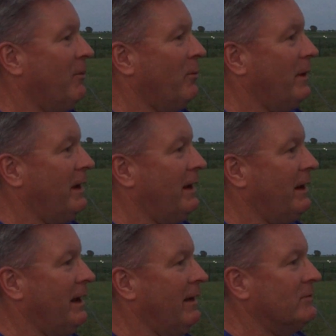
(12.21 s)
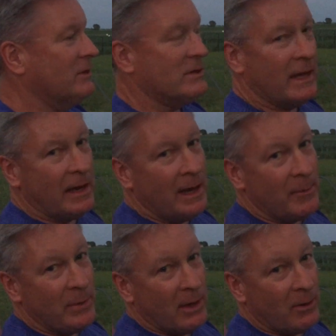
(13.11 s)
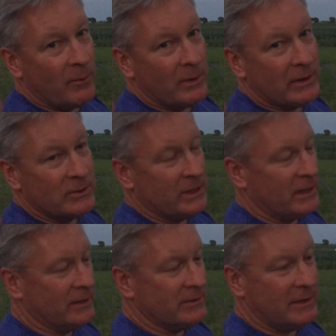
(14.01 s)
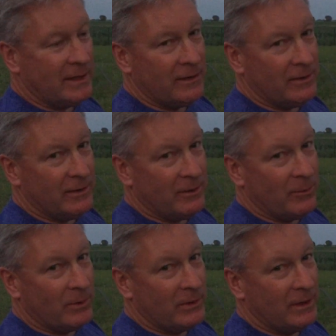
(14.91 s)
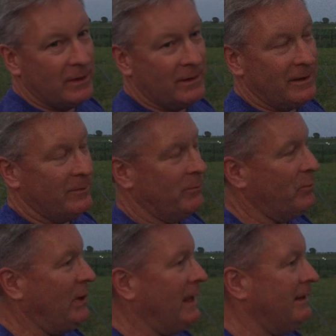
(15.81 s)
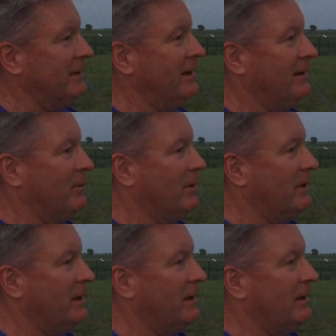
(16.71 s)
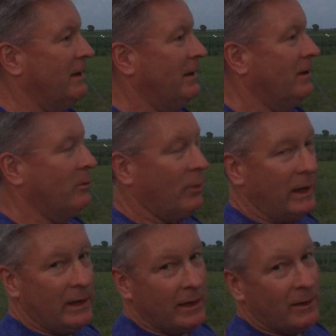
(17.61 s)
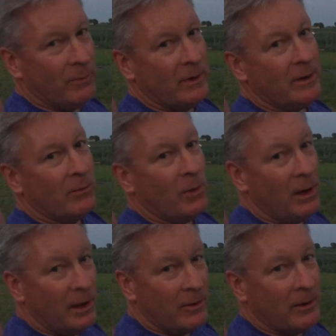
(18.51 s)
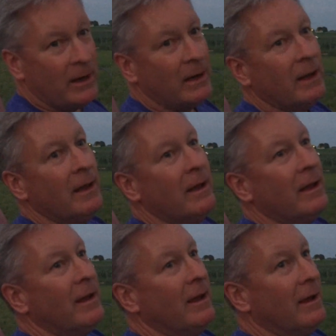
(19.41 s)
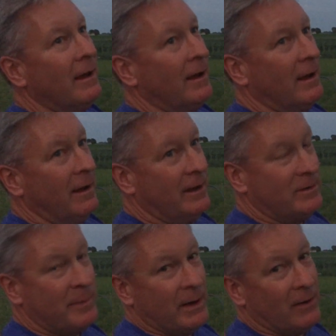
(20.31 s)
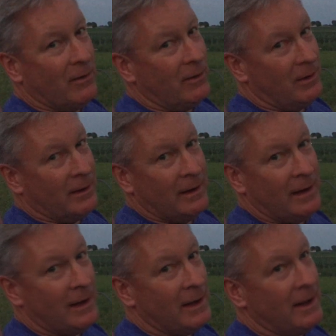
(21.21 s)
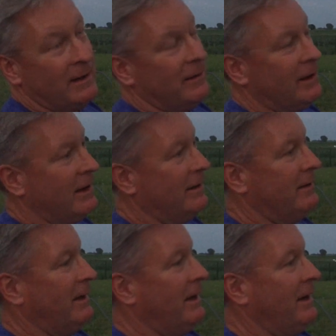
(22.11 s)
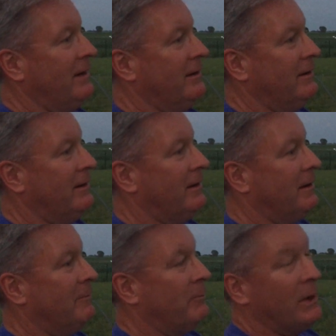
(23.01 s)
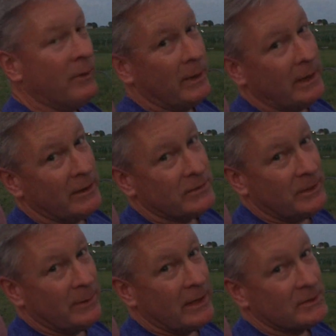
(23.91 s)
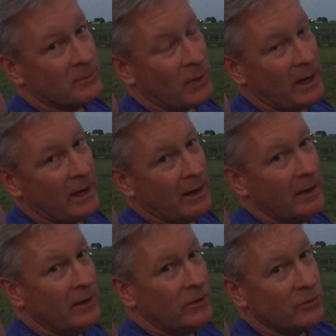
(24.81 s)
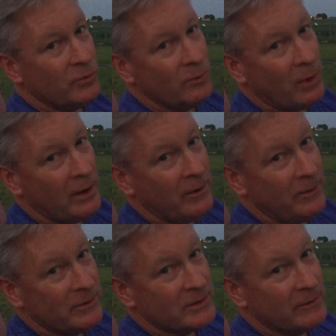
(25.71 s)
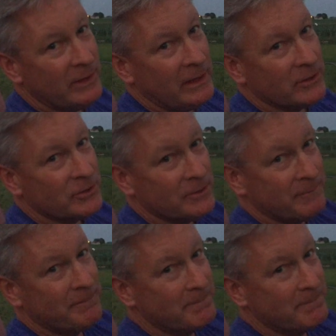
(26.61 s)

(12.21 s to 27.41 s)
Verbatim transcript: We have just had happy hour with the chickens. Had a little, we're done uh, planting, we're done weeding, we're done watering. It's been a long, hot, hot day. Um, by the way, yesterday we got some rain, two hundredths of an inch.